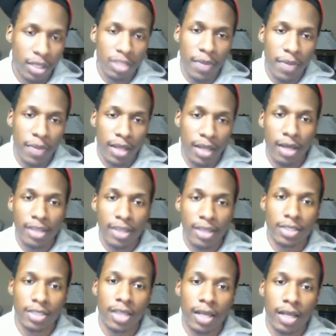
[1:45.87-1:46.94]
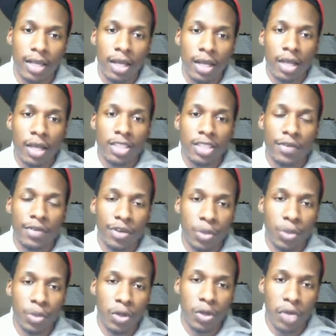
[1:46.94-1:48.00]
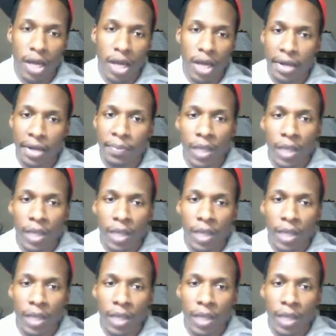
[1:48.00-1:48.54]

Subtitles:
SmackDown, as I said, 7/31/09,